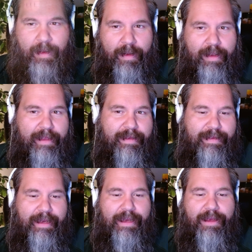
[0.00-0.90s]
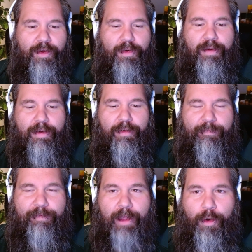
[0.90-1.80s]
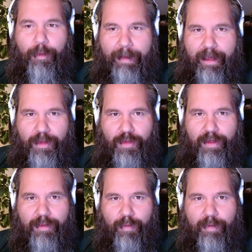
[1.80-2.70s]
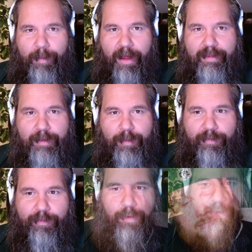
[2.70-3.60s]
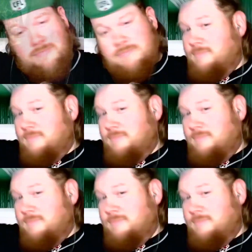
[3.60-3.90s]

Let's see your flow, because she's responsible for it.